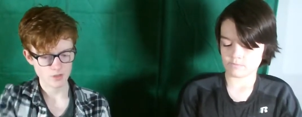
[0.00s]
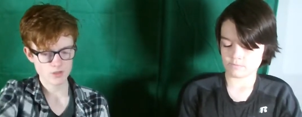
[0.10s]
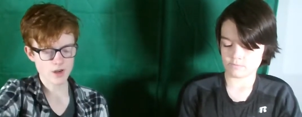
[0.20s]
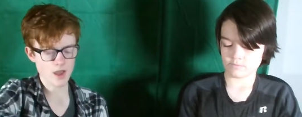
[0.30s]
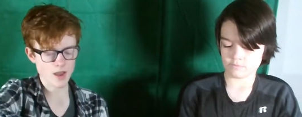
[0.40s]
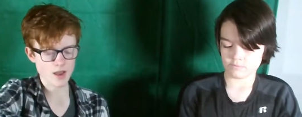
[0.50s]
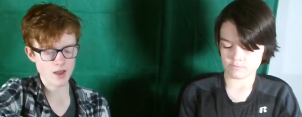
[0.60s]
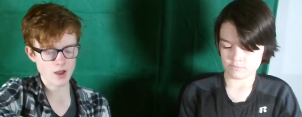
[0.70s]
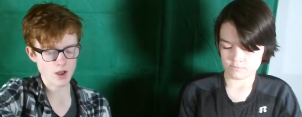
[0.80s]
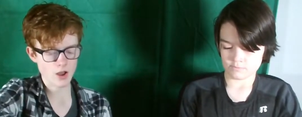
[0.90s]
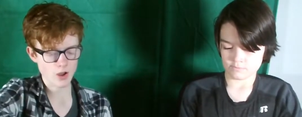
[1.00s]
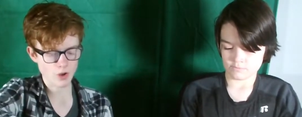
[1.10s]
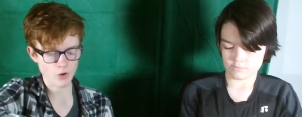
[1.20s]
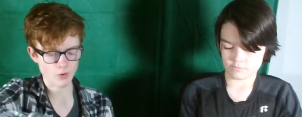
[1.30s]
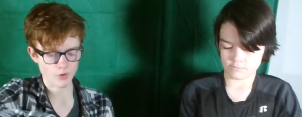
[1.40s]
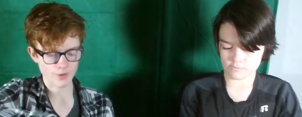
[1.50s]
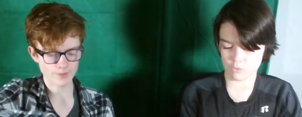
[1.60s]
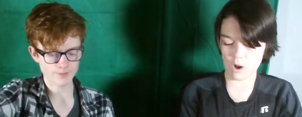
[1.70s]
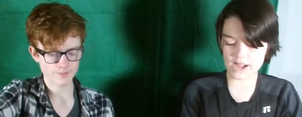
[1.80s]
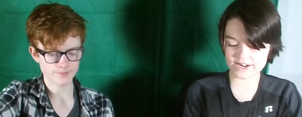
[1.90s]
Speaker 1: No!
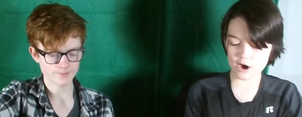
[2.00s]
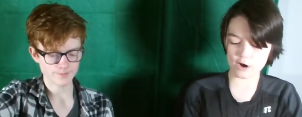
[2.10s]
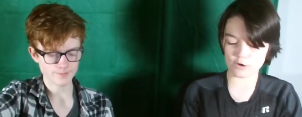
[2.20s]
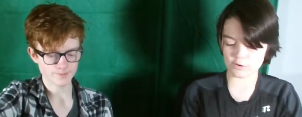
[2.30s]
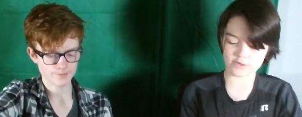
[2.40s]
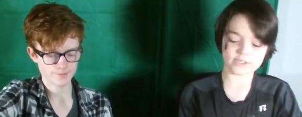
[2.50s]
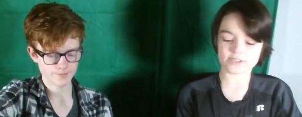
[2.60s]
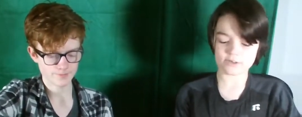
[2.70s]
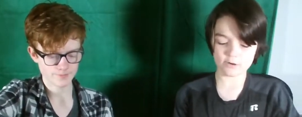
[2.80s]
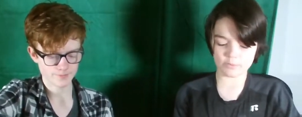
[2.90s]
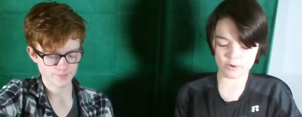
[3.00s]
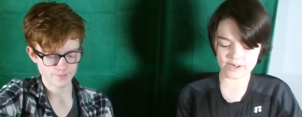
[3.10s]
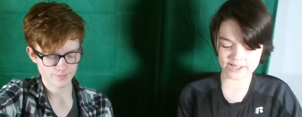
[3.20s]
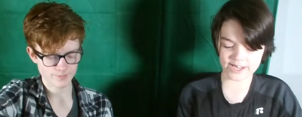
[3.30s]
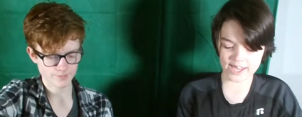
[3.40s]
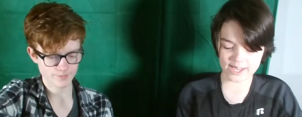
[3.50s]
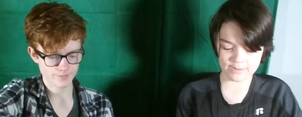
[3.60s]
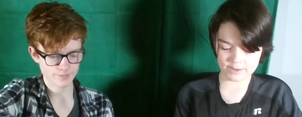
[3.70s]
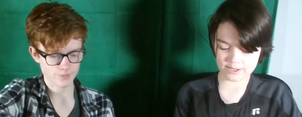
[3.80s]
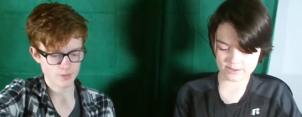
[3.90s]
Speaker 2: Why no? It's the whole point of the
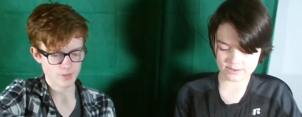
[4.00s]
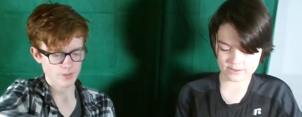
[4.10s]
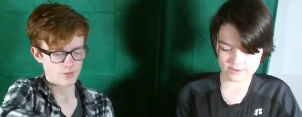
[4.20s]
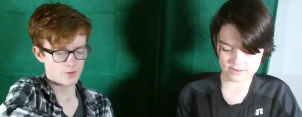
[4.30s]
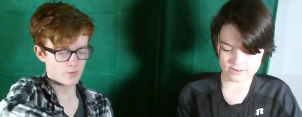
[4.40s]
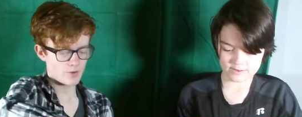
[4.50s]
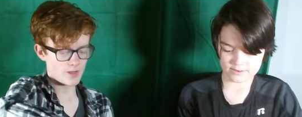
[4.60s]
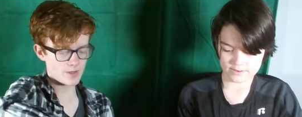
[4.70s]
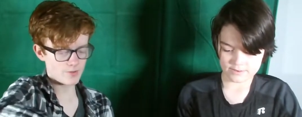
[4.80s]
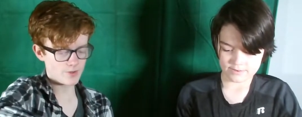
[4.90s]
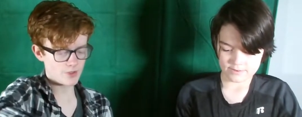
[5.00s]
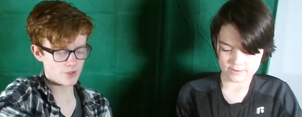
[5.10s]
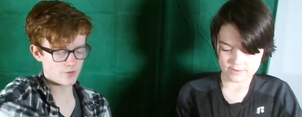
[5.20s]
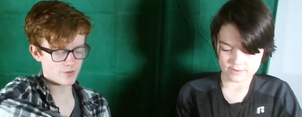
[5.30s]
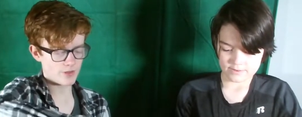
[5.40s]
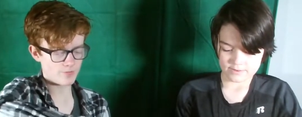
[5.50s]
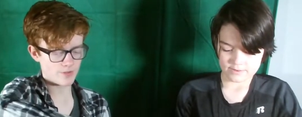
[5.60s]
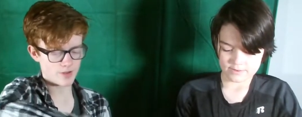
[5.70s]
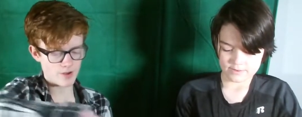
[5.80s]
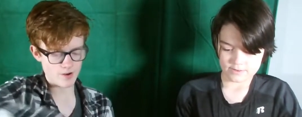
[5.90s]
game.
Speaker 1: Why would you flip
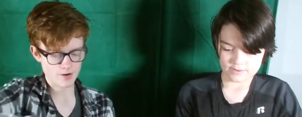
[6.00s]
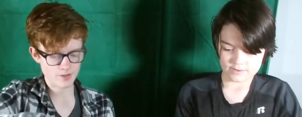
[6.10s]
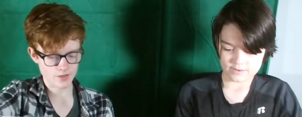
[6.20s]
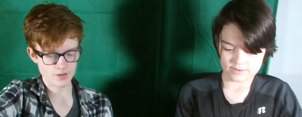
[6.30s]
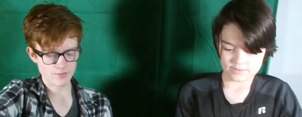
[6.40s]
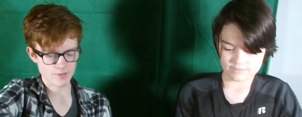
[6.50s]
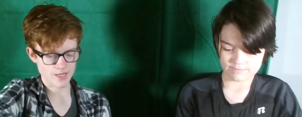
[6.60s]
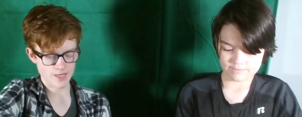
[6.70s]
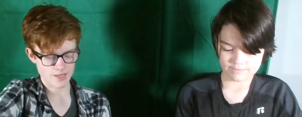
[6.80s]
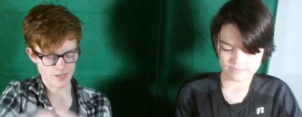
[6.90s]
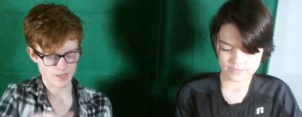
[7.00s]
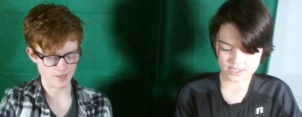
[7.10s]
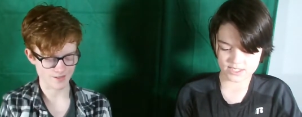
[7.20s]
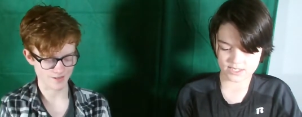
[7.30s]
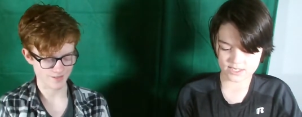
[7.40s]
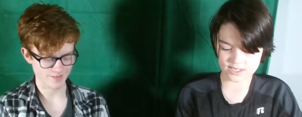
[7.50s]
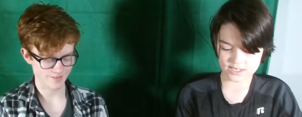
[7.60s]
the cards on me? I like